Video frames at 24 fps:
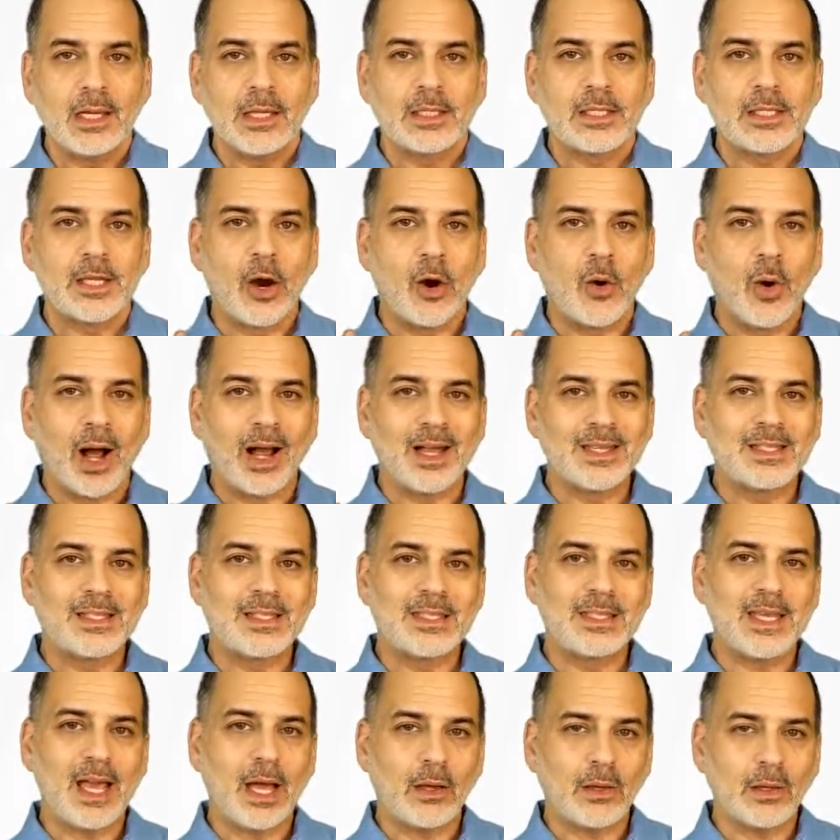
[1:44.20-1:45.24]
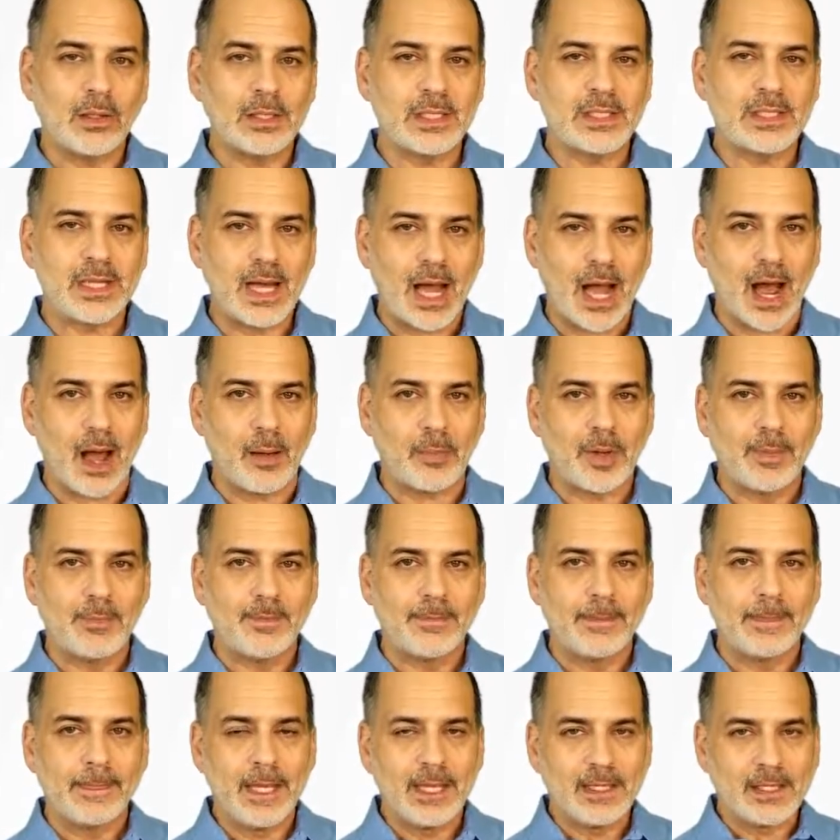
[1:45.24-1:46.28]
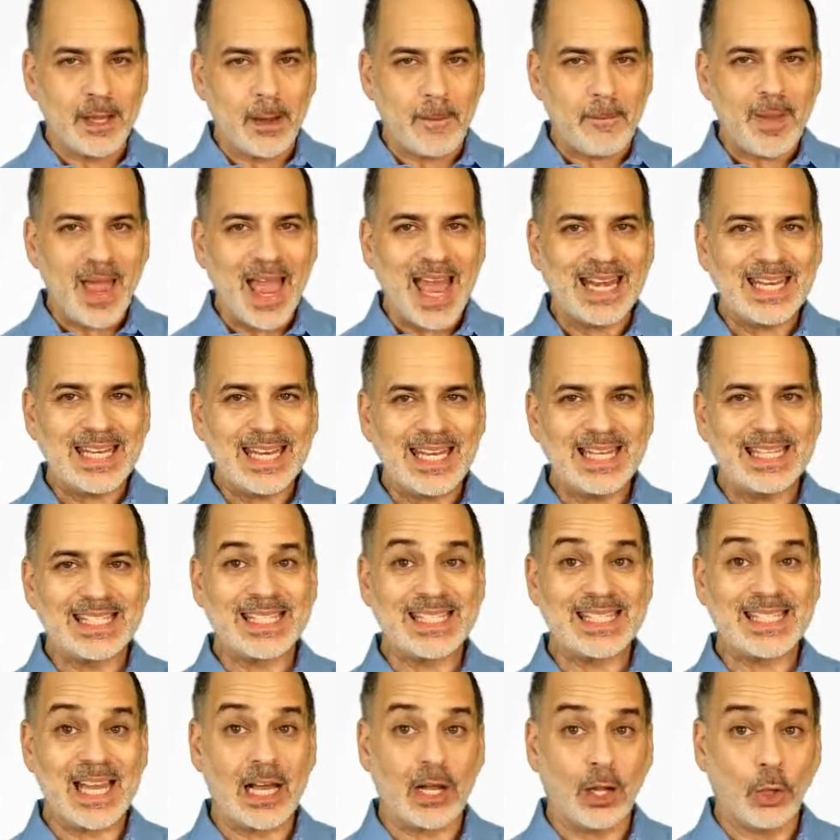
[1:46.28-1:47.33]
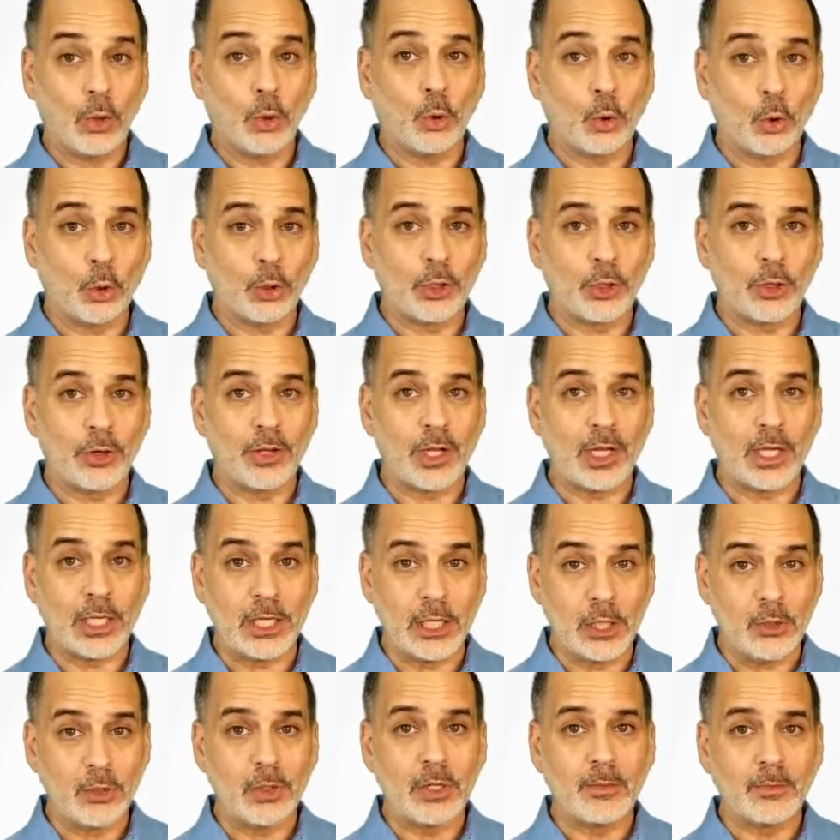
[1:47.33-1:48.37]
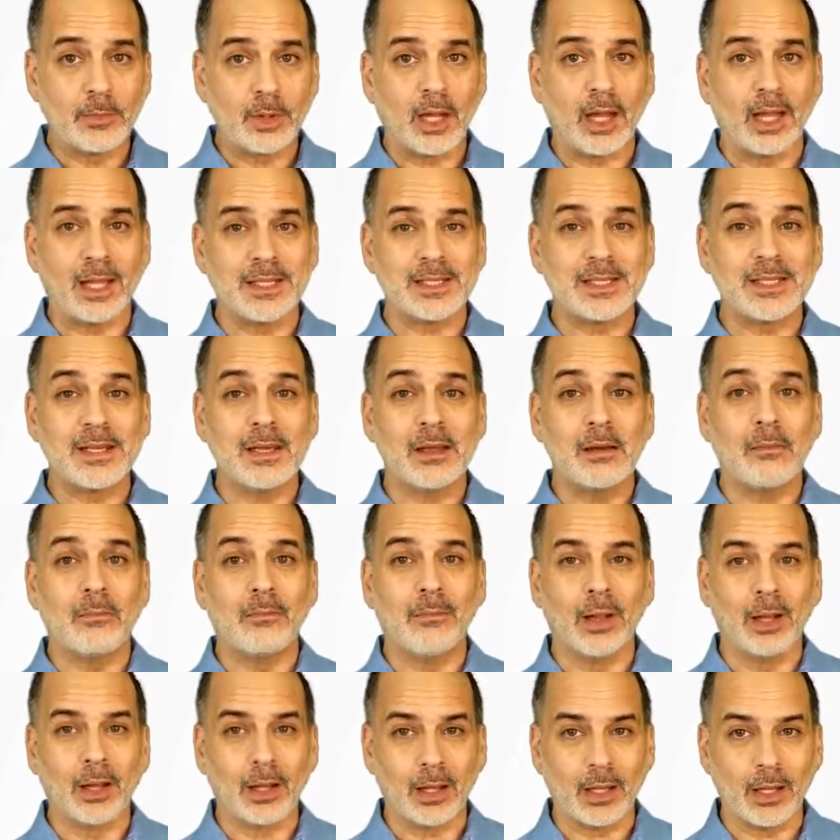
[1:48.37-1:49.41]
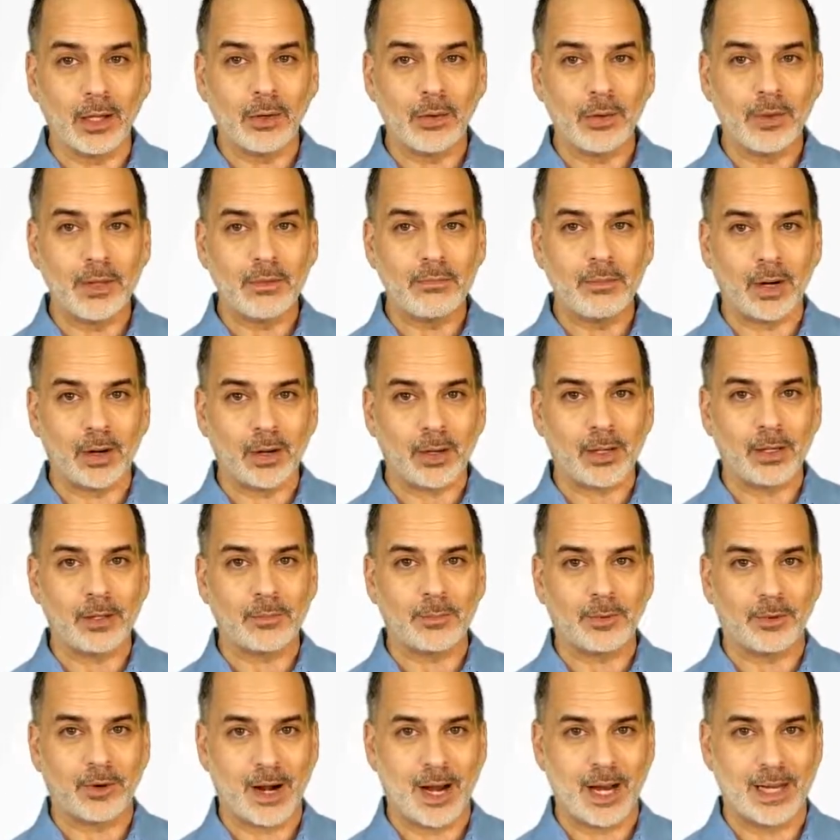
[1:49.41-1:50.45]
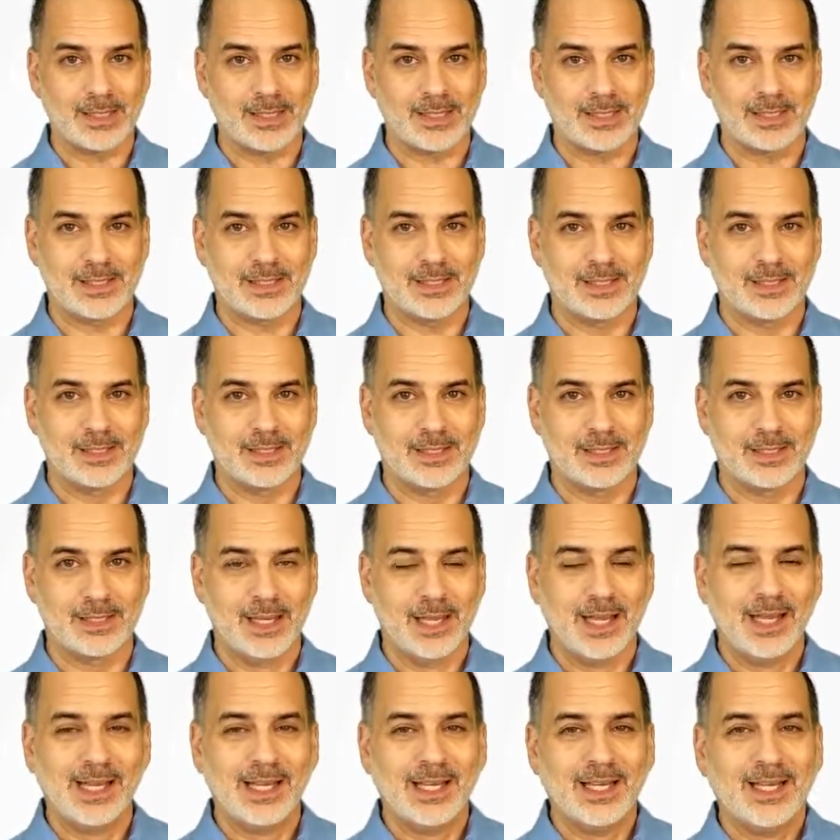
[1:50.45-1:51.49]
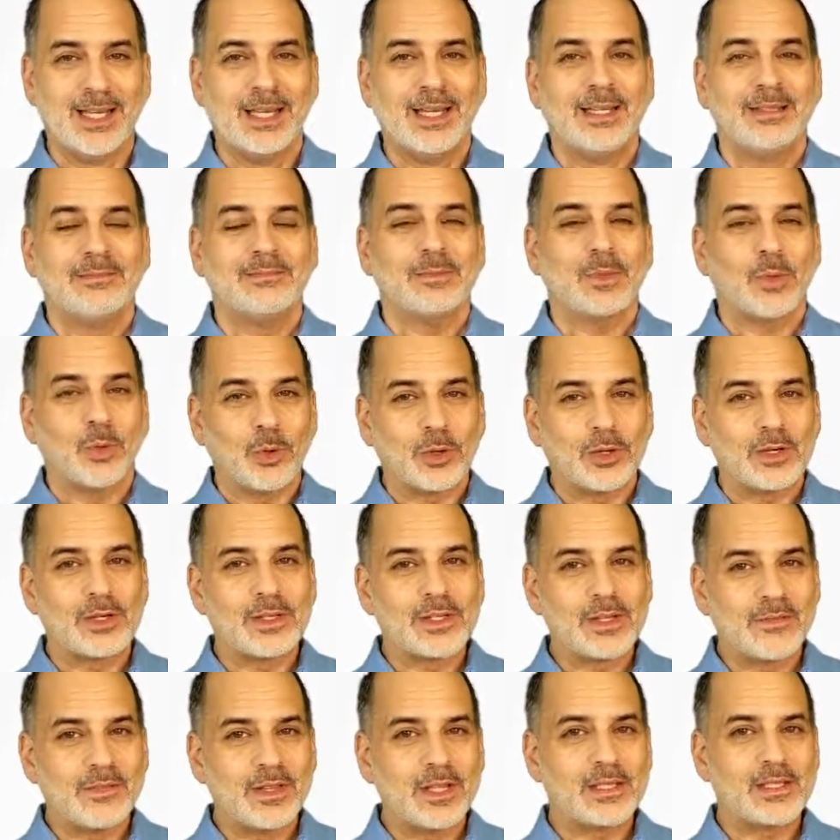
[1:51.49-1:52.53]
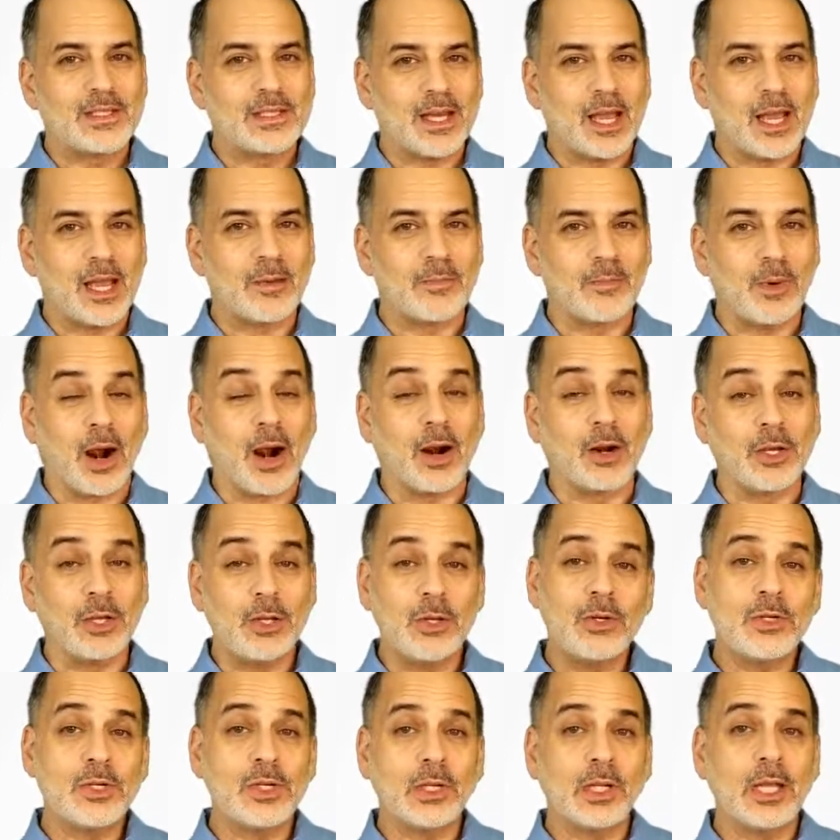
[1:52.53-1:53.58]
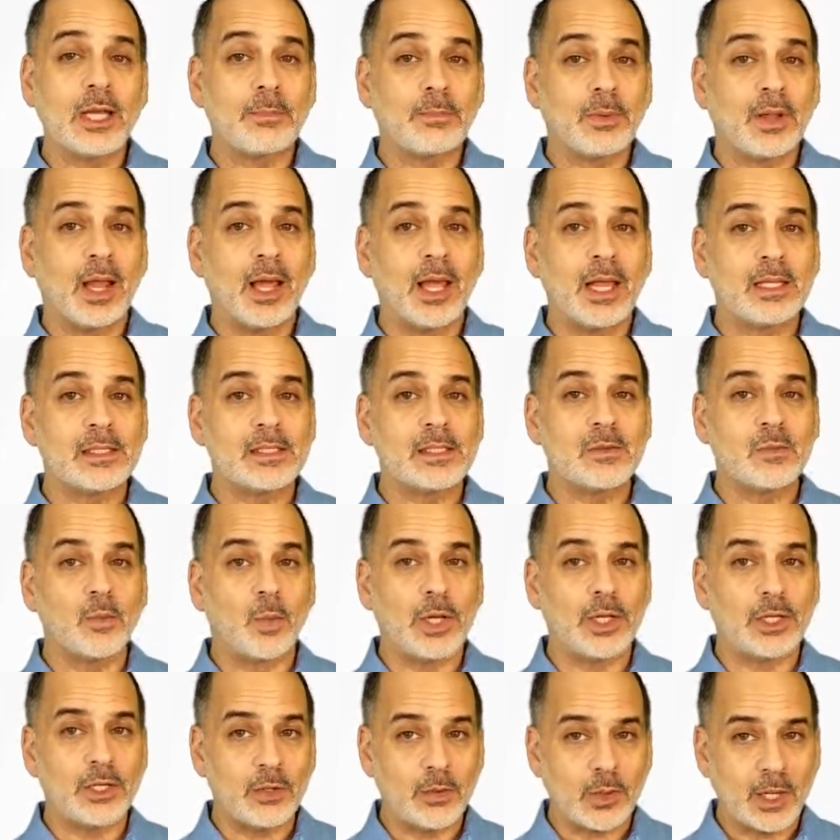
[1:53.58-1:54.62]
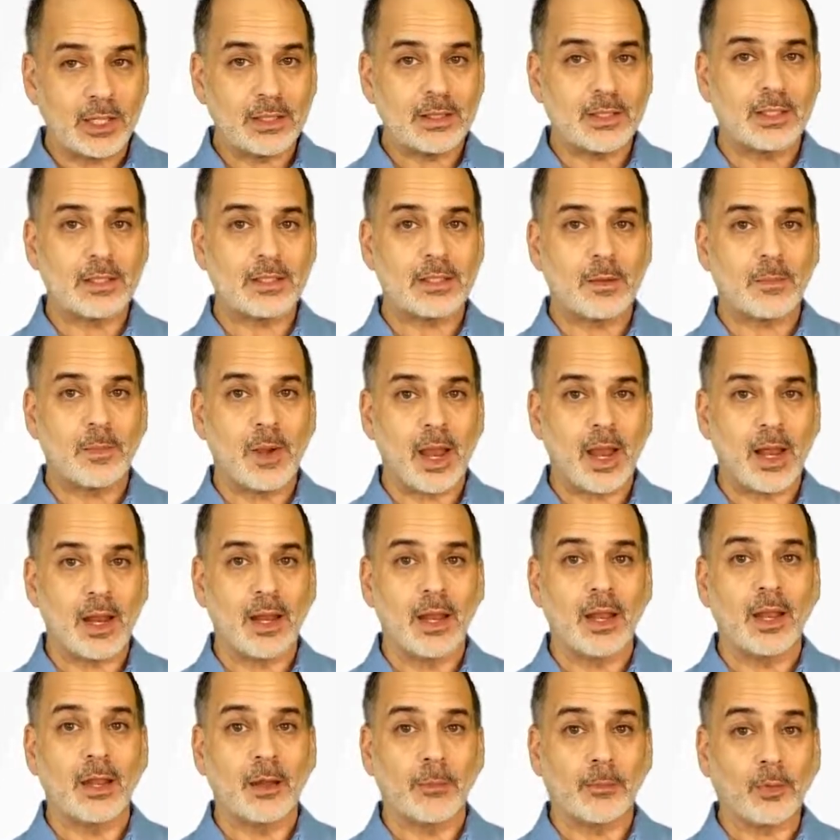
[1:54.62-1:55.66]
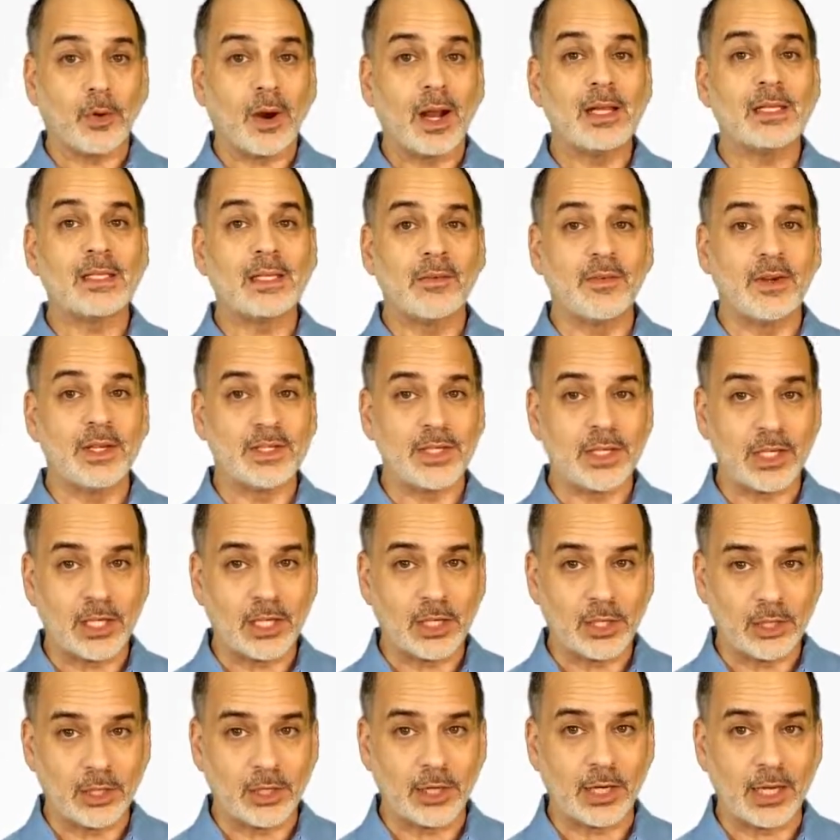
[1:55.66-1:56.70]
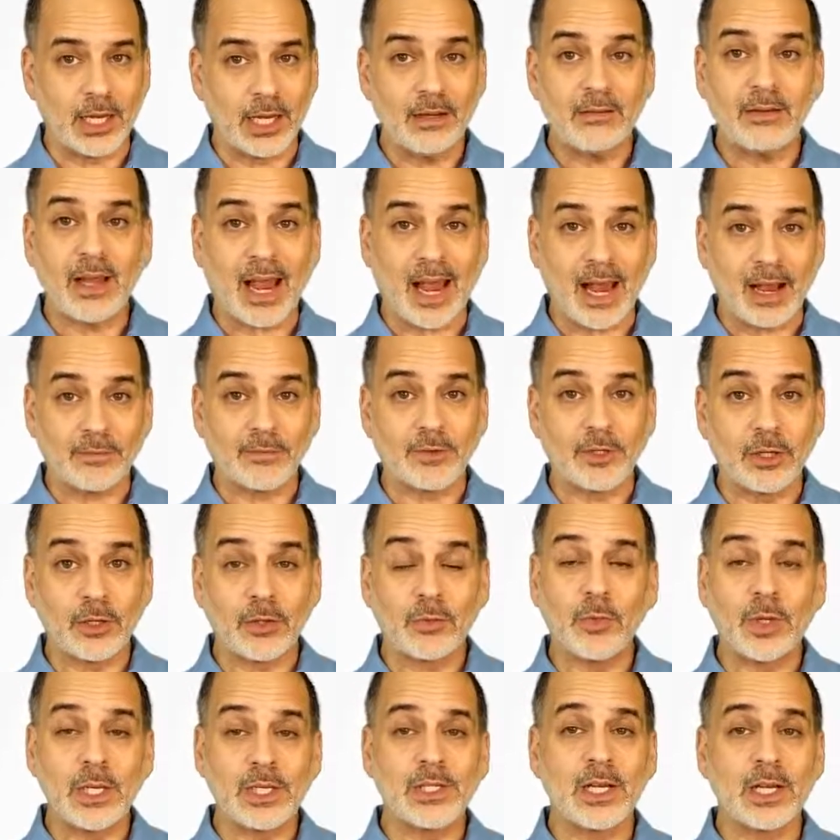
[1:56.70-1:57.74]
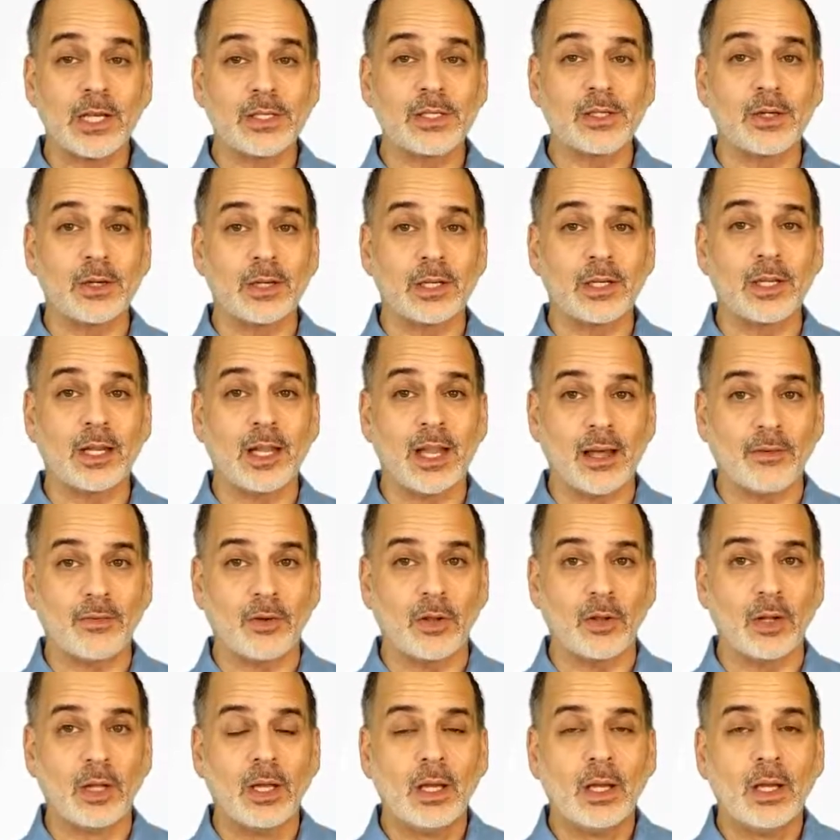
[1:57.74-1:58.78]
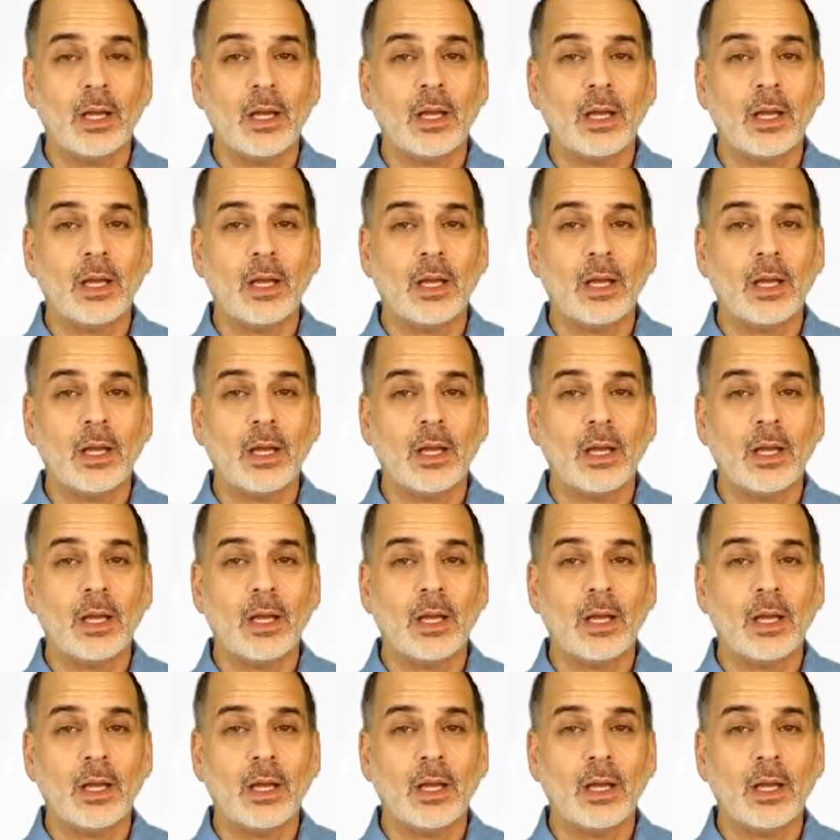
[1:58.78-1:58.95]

So a sell stop is a pending sell order that you can place below the market price. Orders of this type are usually placed when you anticipate the price of a security after reaching a certain level